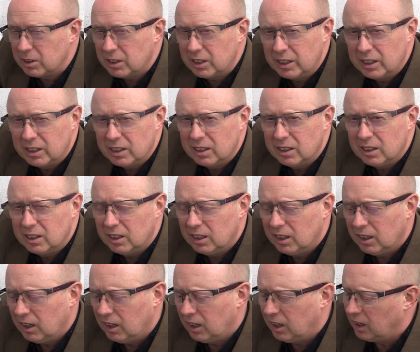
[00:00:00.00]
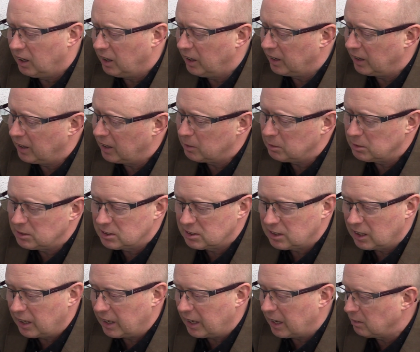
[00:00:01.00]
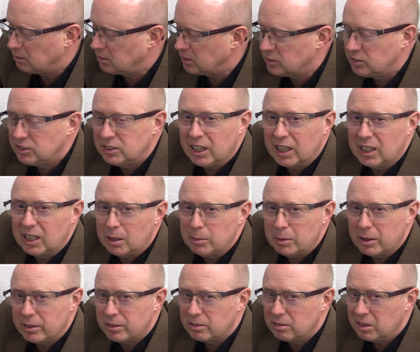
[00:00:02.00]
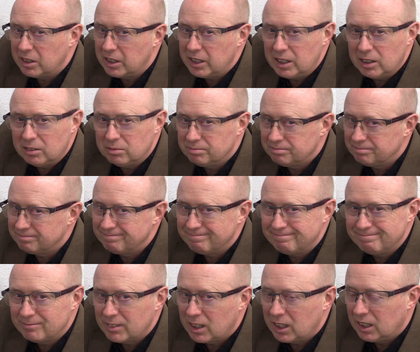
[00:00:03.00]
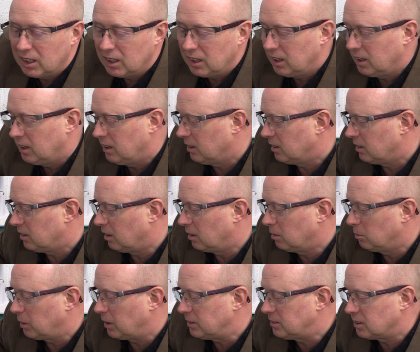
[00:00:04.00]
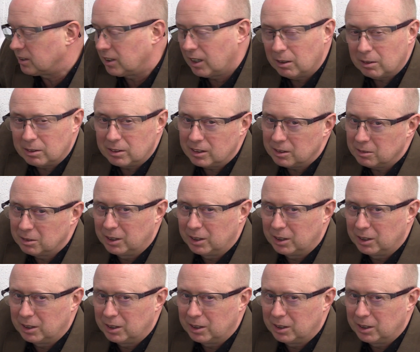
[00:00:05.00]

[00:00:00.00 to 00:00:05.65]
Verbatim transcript: really, and I would say out of 10 I'm a 3. Long way to go I think